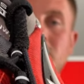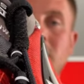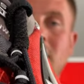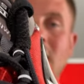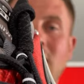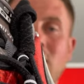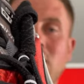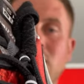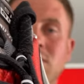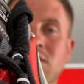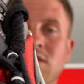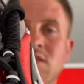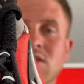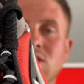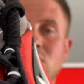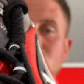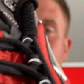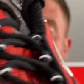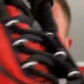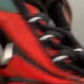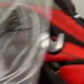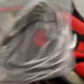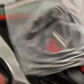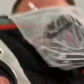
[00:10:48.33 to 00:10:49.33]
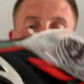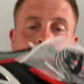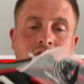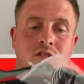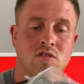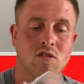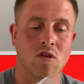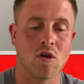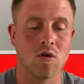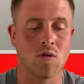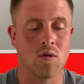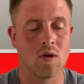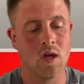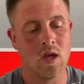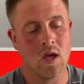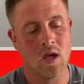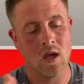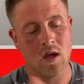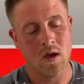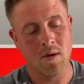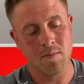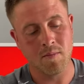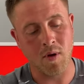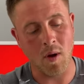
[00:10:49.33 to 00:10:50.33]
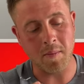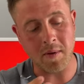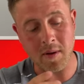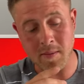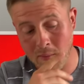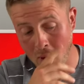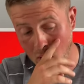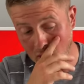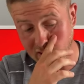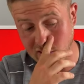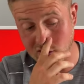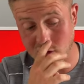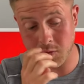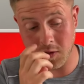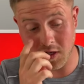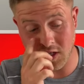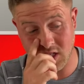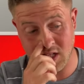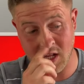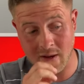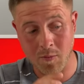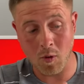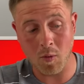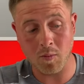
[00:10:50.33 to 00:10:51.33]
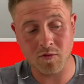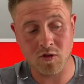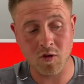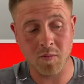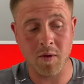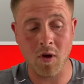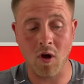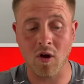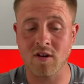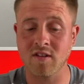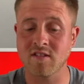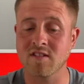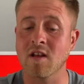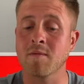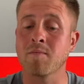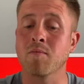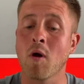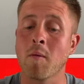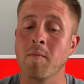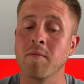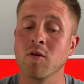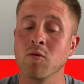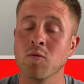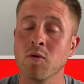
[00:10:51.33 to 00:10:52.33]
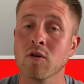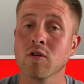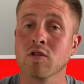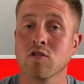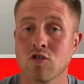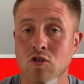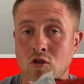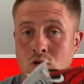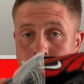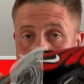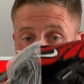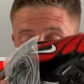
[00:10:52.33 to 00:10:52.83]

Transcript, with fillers: black with the silver lines. So probably might switch them up to be honest. They probably will suit